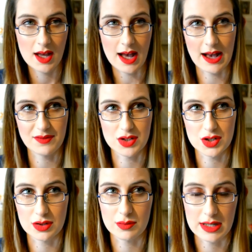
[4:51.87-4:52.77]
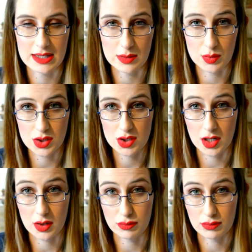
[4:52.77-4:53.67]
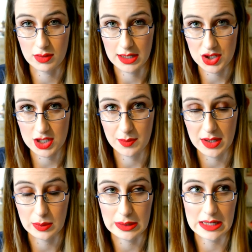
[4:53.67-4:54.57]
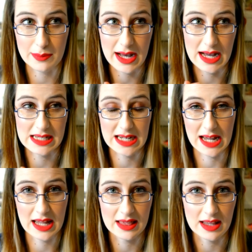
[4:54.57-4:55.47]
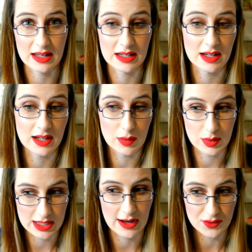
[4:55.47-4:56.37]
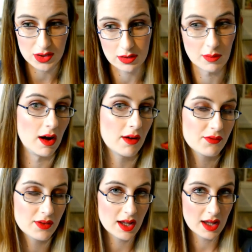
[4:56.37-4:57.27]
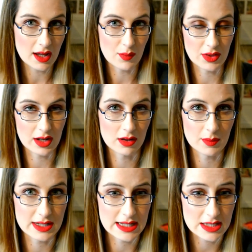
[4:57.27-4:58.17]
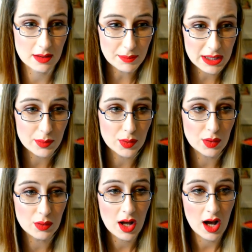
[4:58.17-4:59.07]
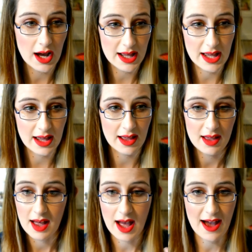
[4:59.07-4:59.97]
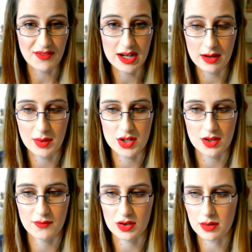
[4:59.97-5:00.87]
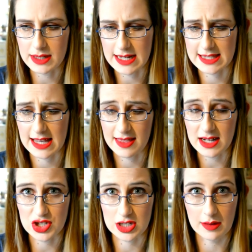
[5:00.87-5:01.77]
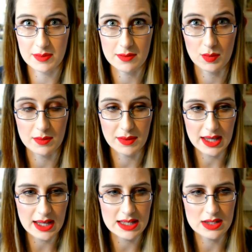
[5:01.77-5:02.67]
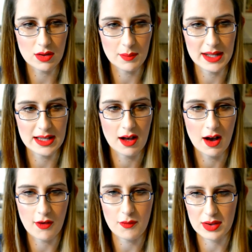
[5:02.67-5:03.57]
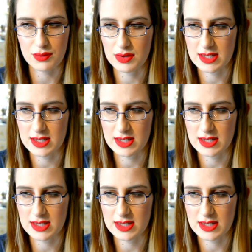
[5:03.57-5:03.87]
after 2 weeks it would start like chipping really bad and then it would have to come off. within a couple of days. Some people, I hear, have their nail polish on for a couple of days and then it chips. With me, it's normally halfway through the